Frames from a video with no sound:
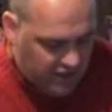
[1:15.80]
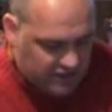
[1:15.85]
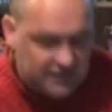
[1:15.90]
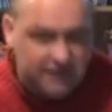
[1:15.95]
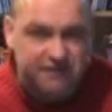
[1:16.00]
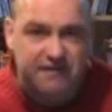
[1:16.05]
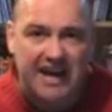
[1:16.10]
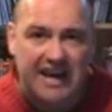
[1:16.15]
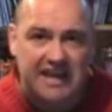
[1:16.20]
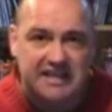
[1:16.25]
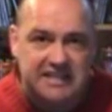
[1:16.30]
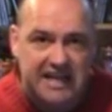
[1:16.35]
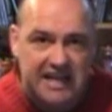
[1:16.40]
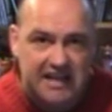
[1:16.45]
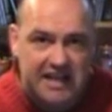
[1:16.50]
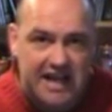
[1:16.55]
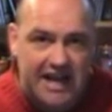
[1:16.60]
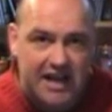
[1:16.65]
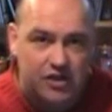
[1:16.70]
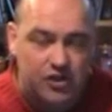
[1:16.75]
To
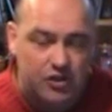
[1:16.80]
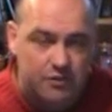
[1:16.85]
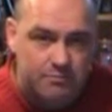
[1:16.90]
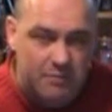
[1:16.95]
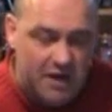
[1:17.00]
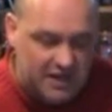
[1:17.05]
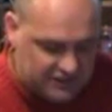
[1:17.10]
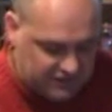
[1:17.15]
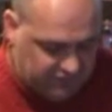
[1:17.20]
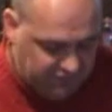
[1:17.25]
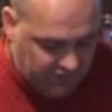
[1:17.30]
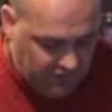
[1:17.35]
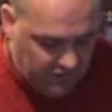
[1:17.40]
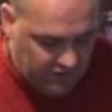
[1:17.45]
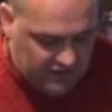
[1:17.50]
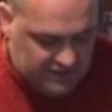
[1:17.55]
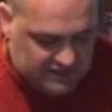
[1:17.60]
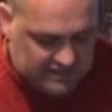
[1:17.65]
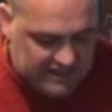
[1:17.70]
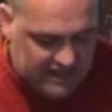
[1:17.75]
validate that, you must
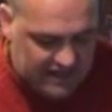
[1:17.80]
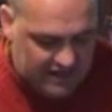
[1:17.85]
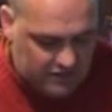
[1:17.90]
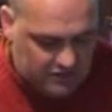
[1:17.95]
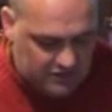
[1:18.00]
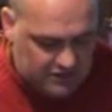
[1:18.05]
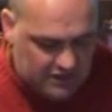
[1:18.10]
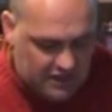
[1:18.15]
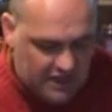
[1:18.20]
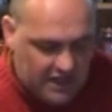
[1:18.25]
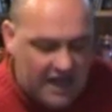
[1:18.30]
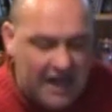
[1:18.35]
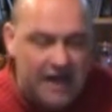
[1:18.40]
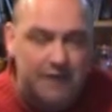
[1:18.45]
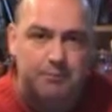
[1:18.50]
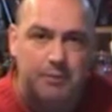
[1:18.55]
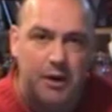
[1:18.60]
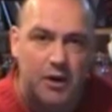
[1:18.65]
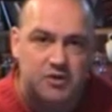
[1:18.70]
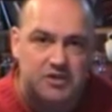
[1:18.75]
fill this out
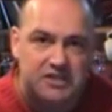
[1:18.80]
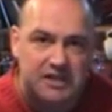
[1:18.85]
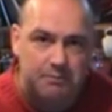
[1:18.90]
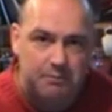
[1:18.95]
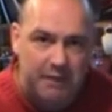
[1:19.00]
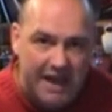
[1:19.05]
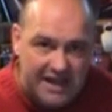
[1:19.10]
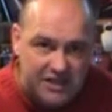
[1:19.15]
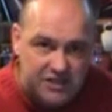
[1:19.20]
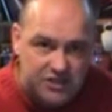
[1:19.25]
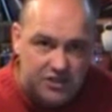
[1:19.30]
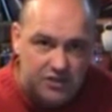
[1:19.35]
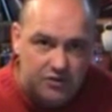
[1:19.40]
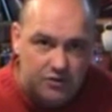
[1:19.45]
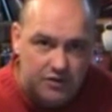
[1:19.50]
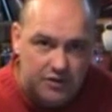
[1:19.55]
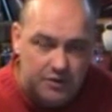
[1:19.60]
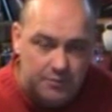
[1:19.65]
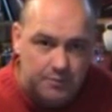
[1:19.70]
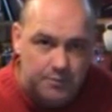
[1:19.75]
and post it back
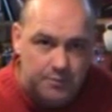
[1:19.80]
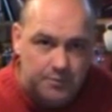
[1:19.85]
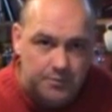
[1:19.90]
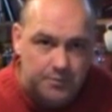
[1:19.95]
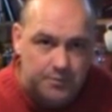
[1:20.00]
to them.